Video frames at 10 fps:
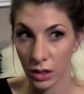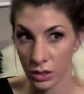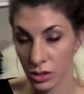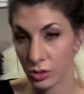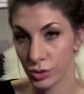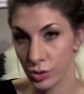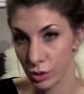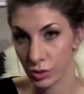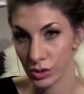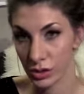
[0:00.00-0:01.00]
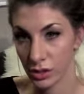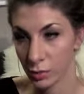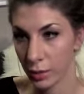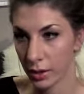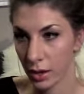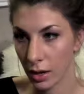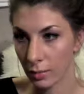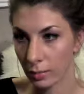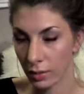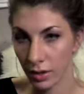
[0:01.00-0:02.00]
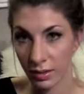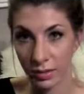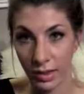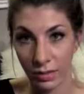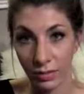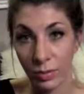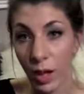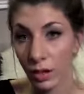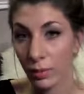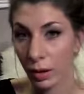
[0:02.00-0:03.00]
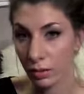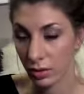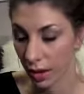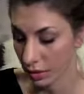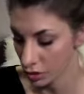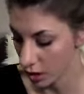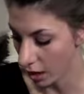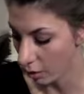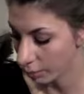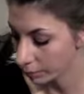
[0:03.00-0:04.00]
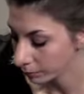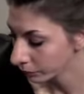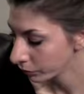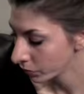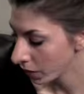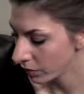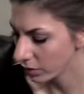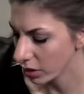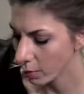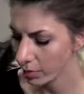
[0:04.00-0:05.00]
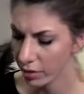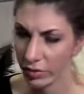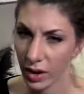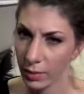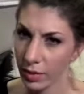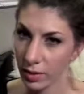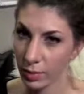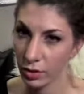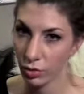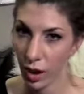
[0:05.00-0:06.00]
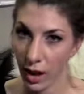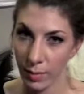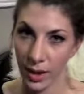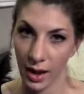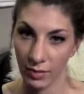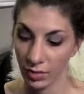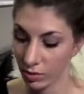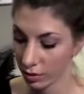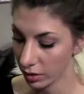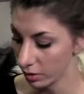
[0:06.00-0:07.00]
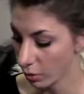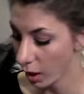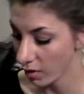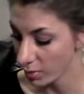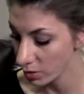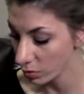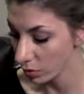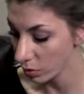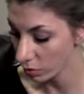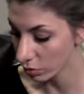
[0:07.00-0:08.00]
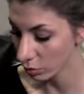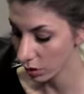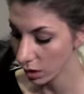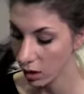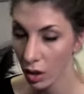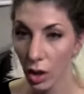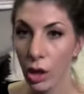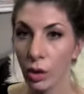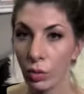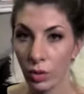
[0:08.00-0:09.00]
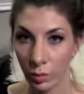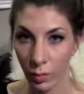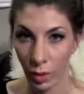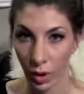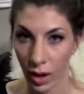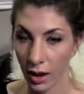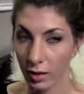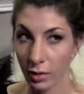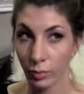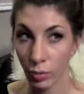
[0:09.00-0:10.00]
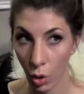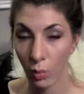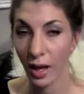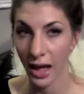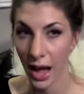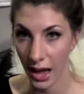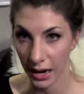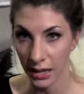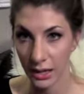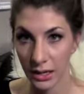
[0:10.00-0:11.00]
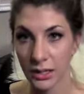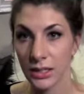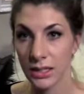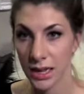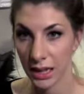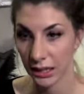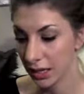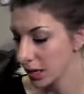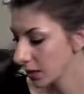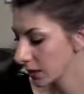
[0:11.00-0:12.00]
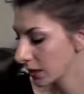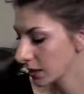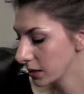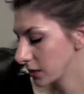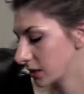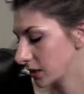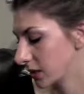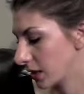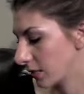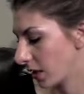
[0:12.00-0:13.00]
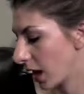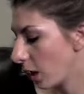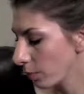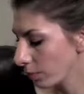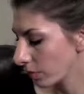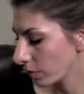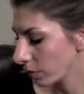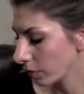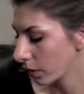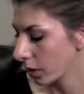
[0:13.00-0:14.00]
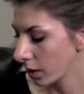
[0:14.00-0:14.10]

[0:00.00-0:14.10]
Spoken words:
get to those doses, but I'm going to see if small amounts can actually help. And there's a couple other vitamins I'm going to try, but I haven't started. So I've been doing those 3 with a probiotic daily to see if that helps.